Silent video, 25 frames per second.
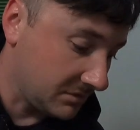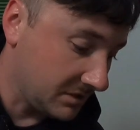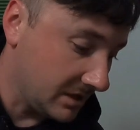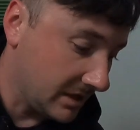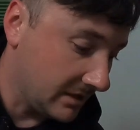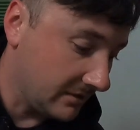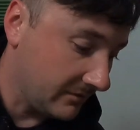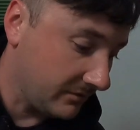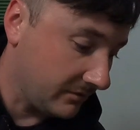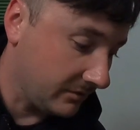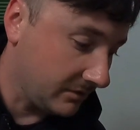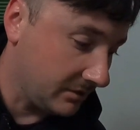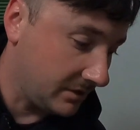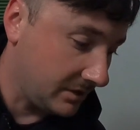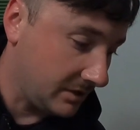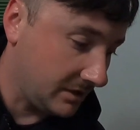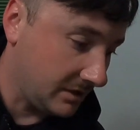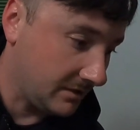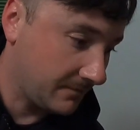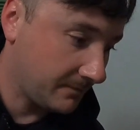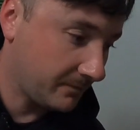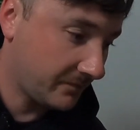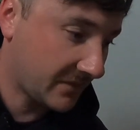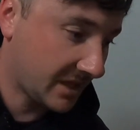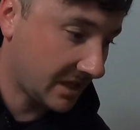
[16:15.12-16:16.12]

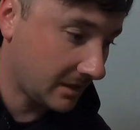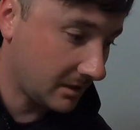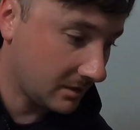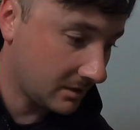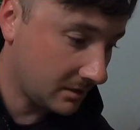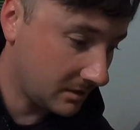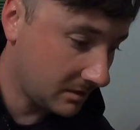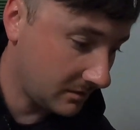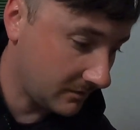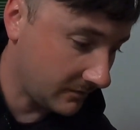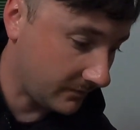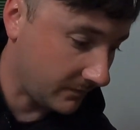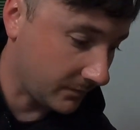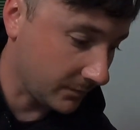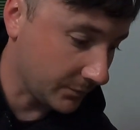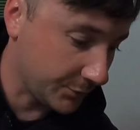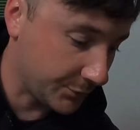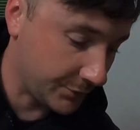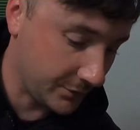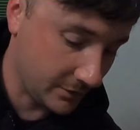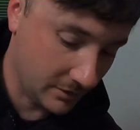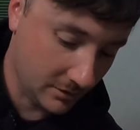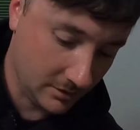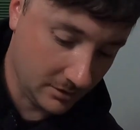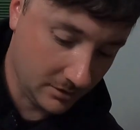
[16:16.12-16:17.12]
definitely, for
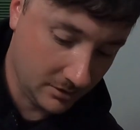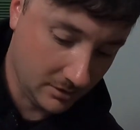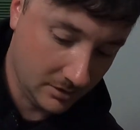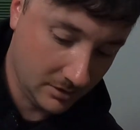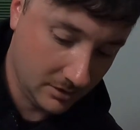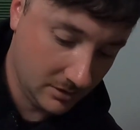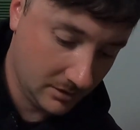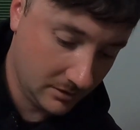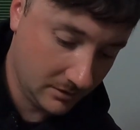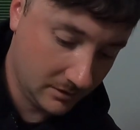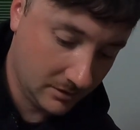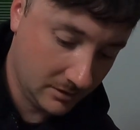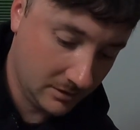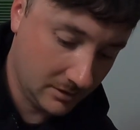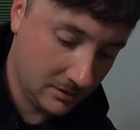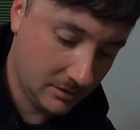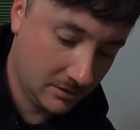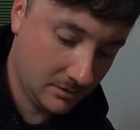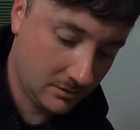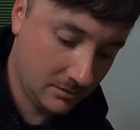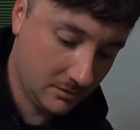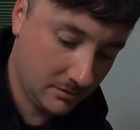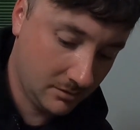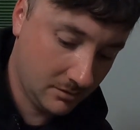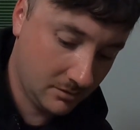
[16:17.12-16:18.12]
sure,
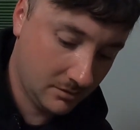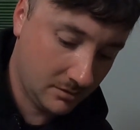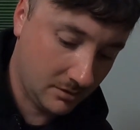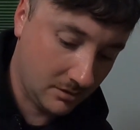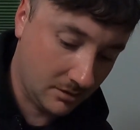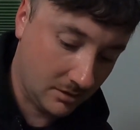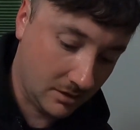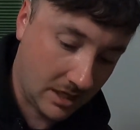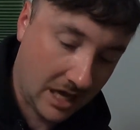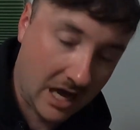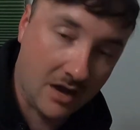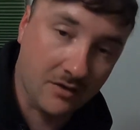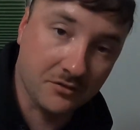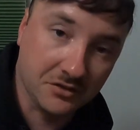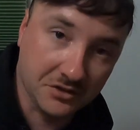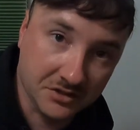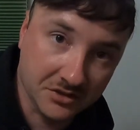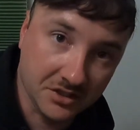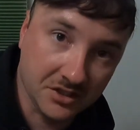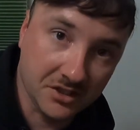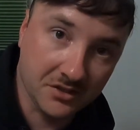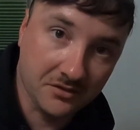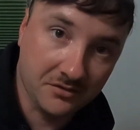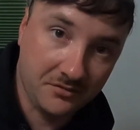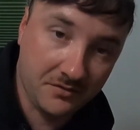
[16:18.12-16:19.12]

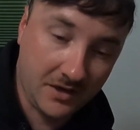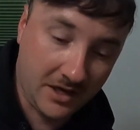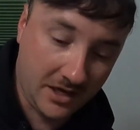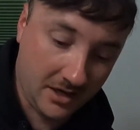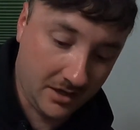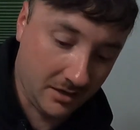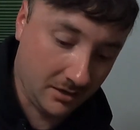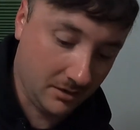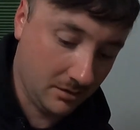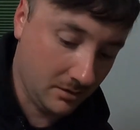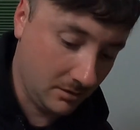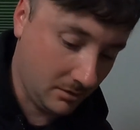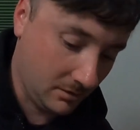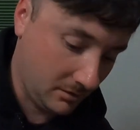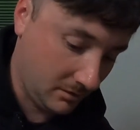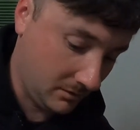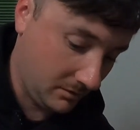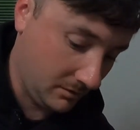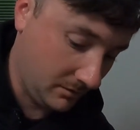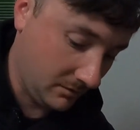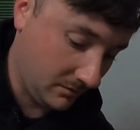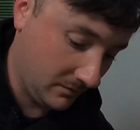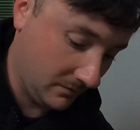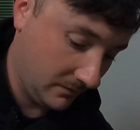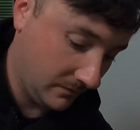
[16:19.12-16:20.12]
obviously a fan
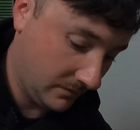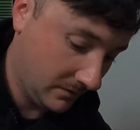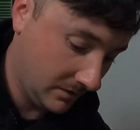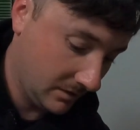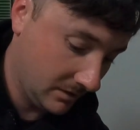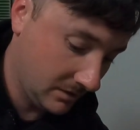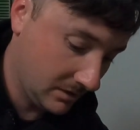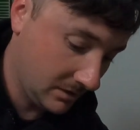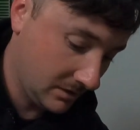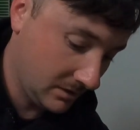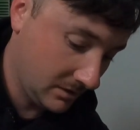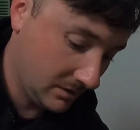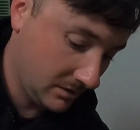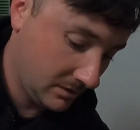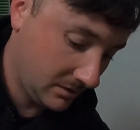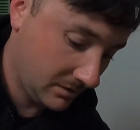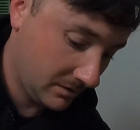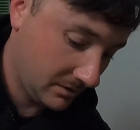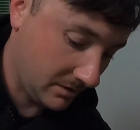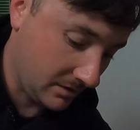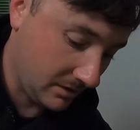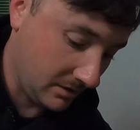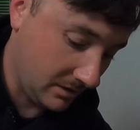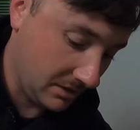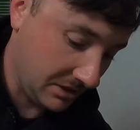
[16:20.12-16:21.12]
of
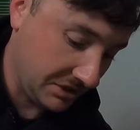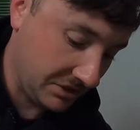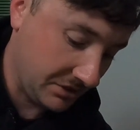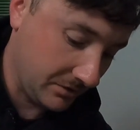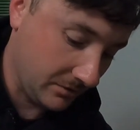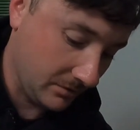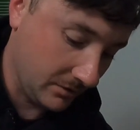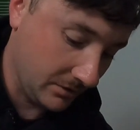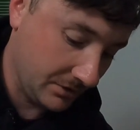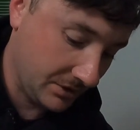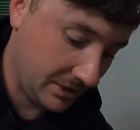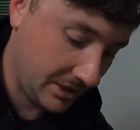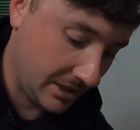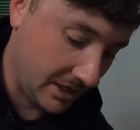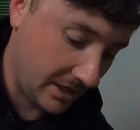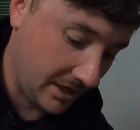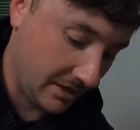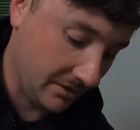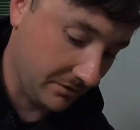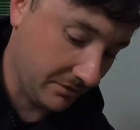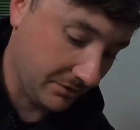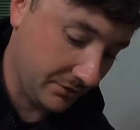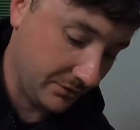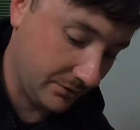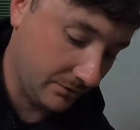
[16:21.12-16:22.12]
the Source K
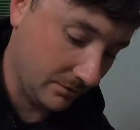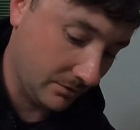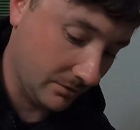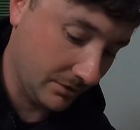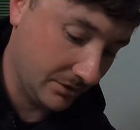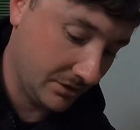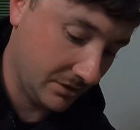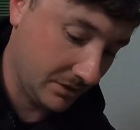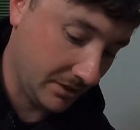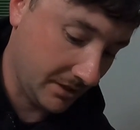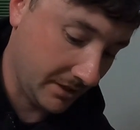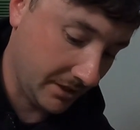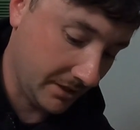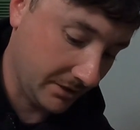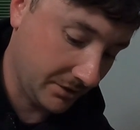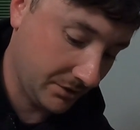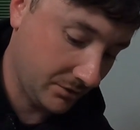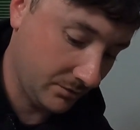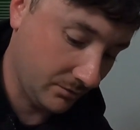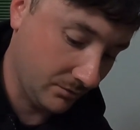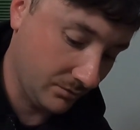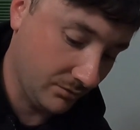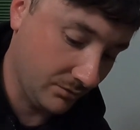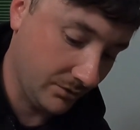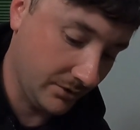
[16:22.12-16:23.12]
and the Source
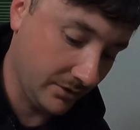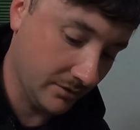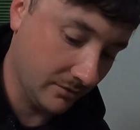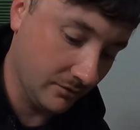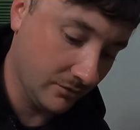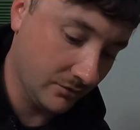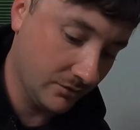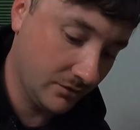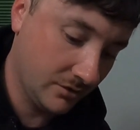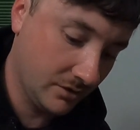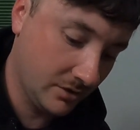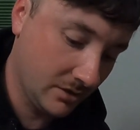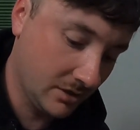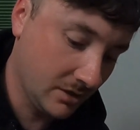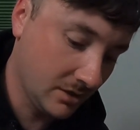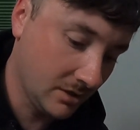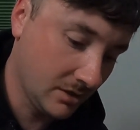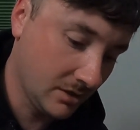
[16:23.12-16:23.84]
X reels.